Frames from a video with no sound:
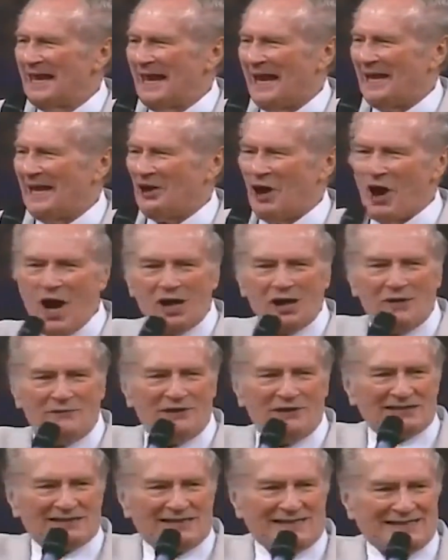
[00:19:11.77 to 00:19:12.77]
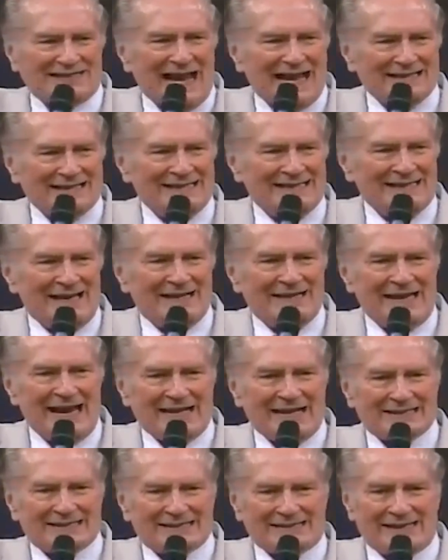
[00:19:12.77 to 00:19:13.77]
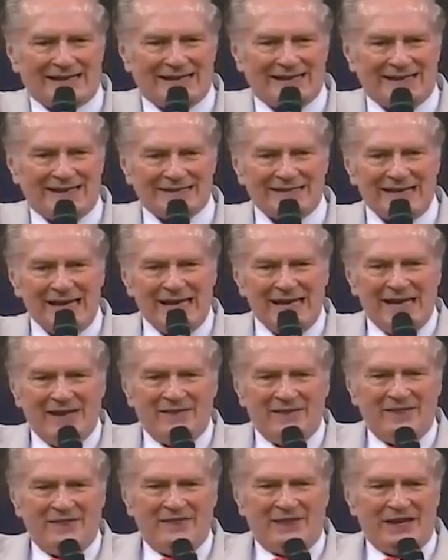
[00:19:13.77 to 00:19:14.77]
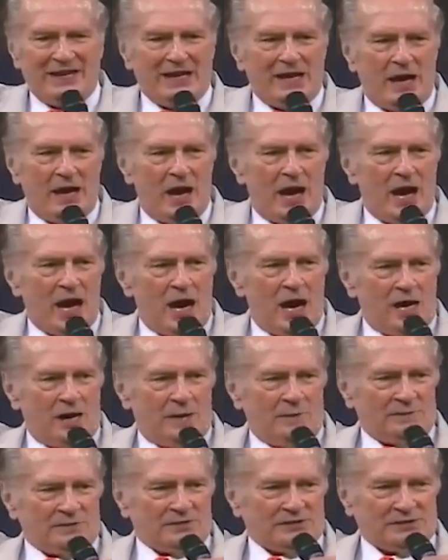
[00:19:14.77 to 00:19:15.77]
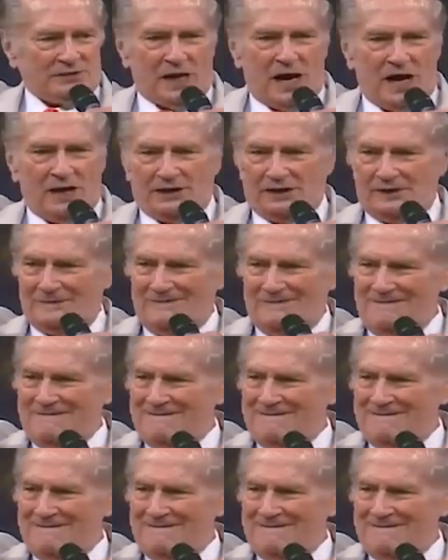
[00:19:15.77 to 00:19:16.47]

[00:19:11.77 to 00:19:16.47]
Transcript: And all of a sudden, the next thing, the arm started